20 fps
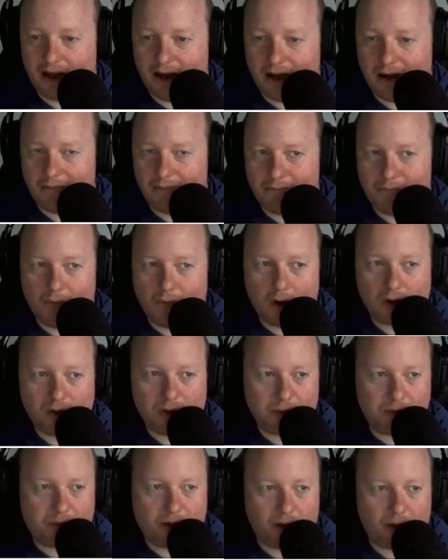
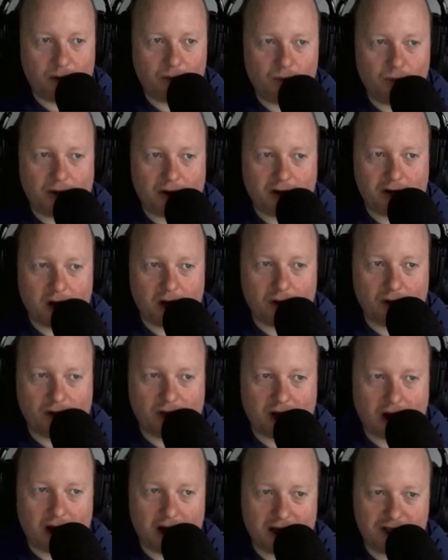multiple what are
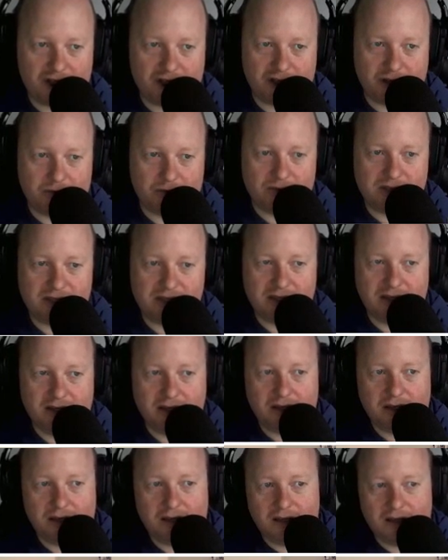called costumes.
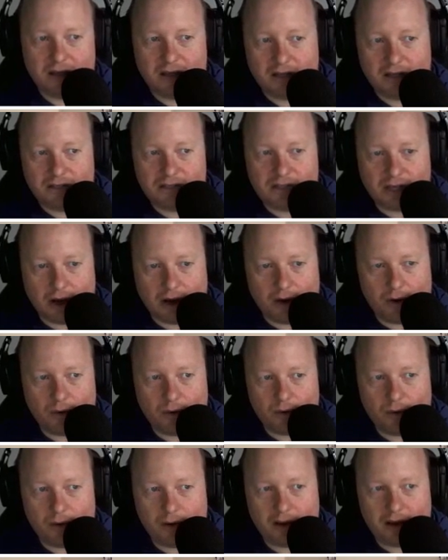
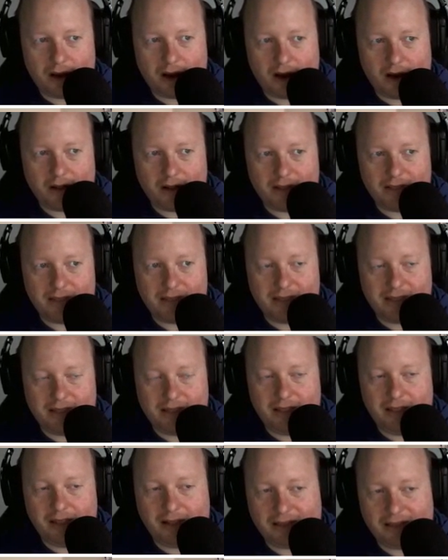So on
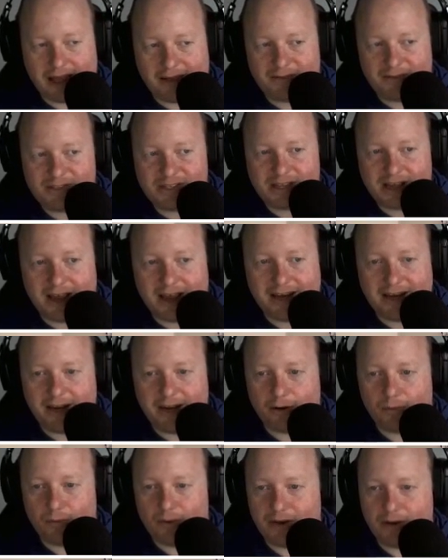the left side
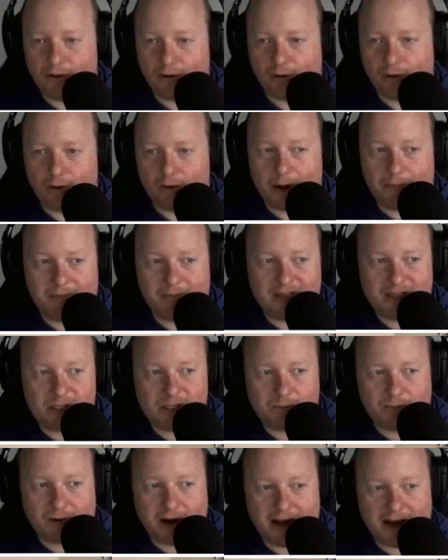here, when you load up this
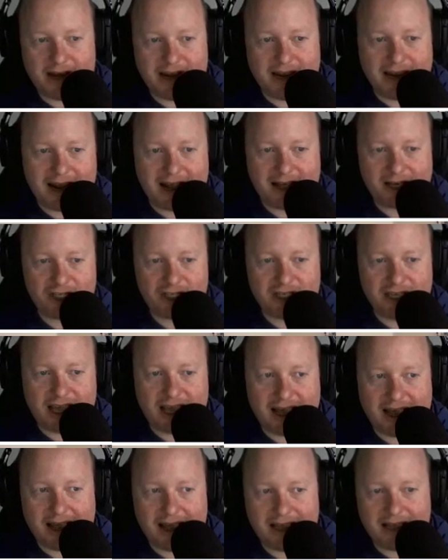sprite, it actually
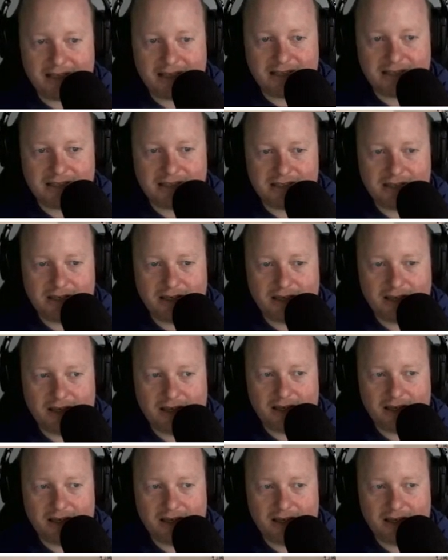has,